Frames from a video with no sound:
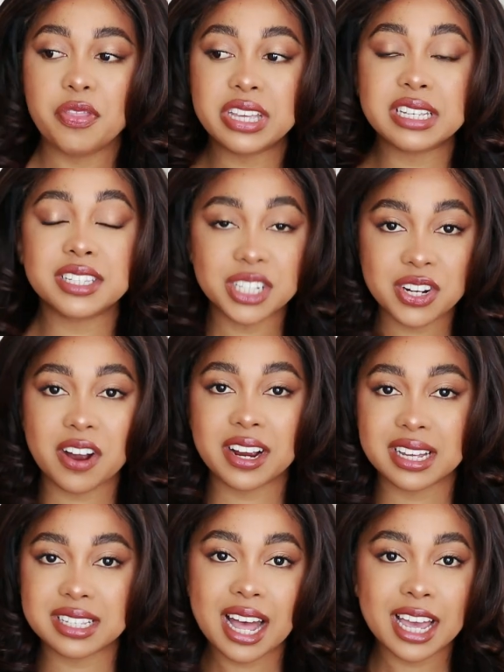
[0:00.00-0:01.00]
This is the
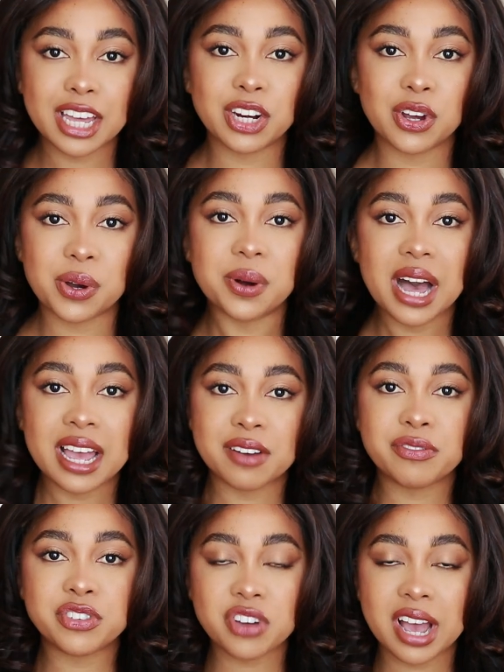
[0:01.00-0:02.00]
darkest I can go. I
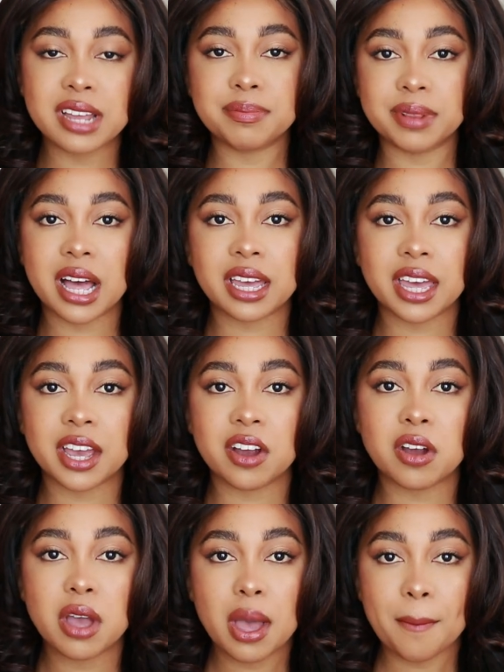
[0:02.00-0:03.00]
have tried black
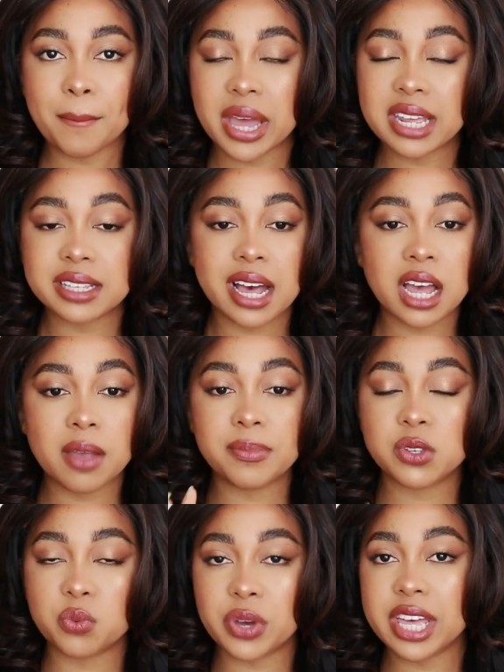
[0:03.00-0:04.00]
hair many
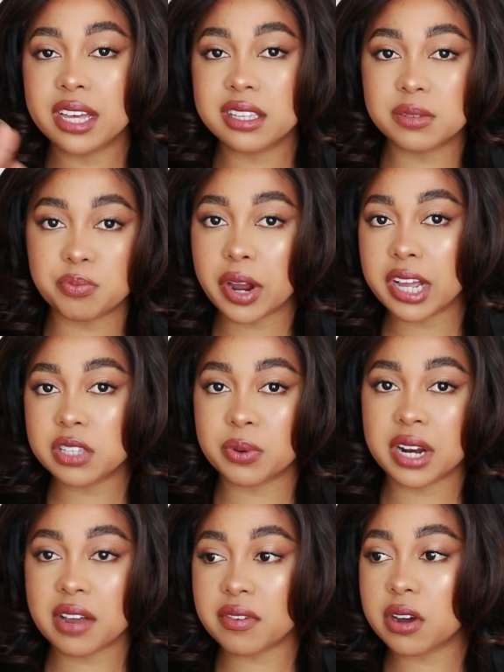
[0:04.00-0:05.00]
times, wigs, braids,
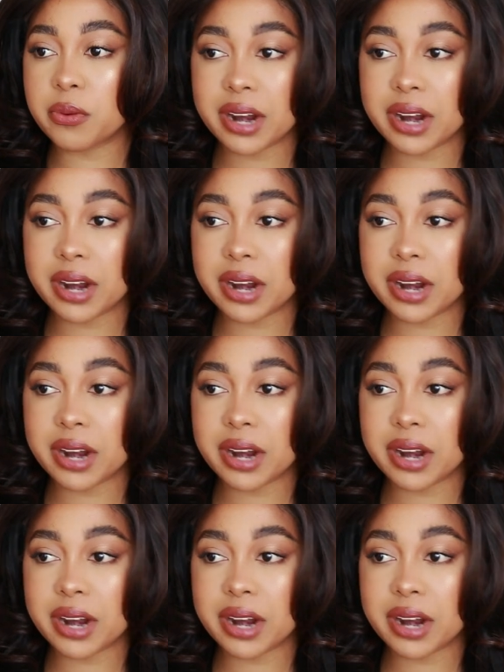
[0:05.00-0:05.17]
whatever.